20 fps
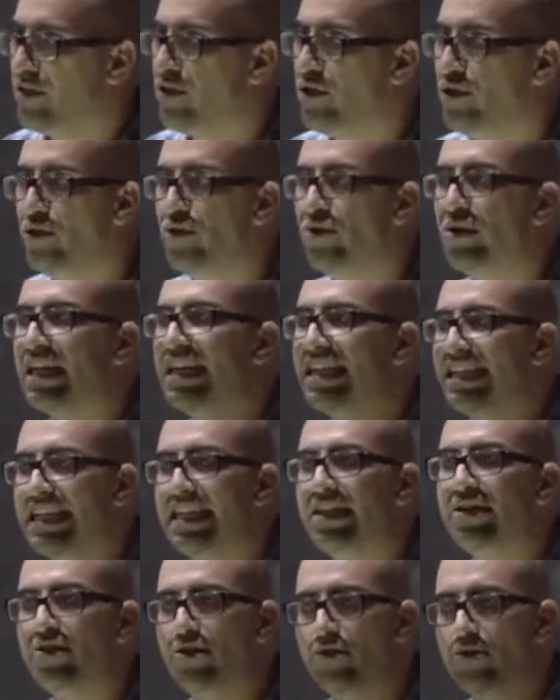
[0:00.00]
to
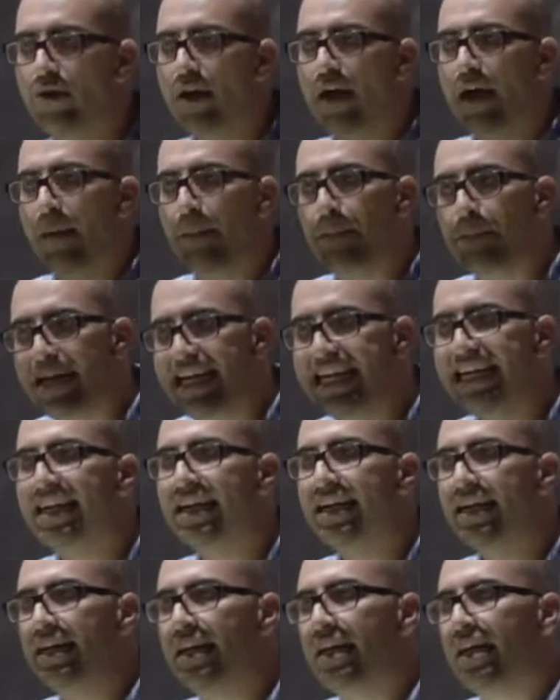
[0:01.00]
continue
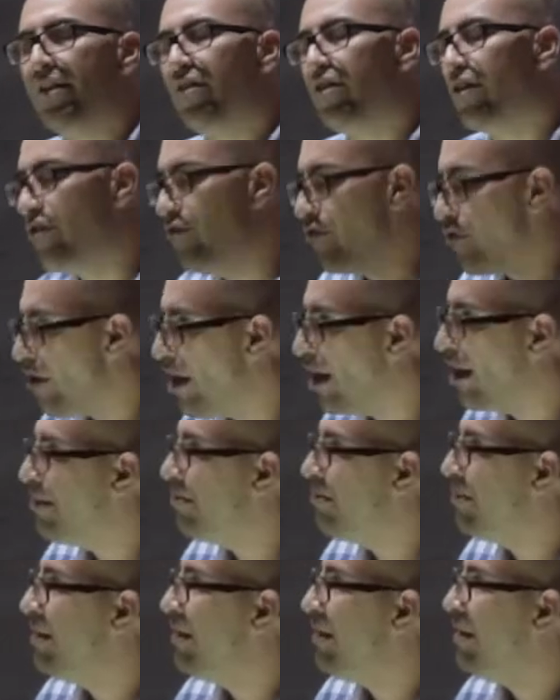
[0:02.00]
beating the
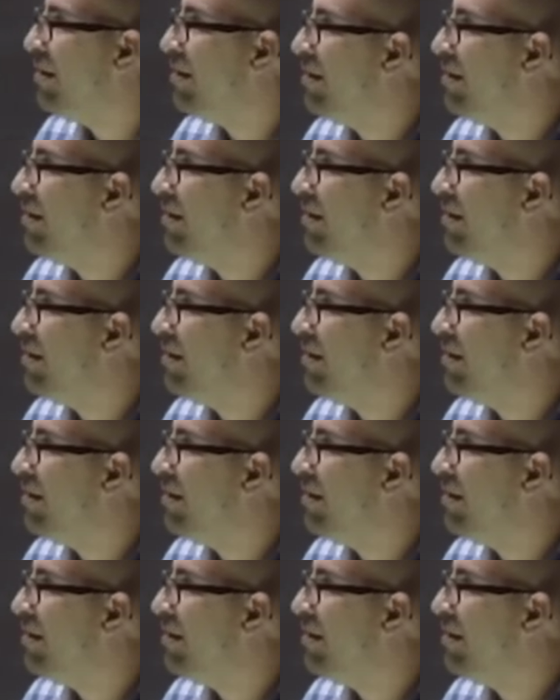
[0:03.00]
drum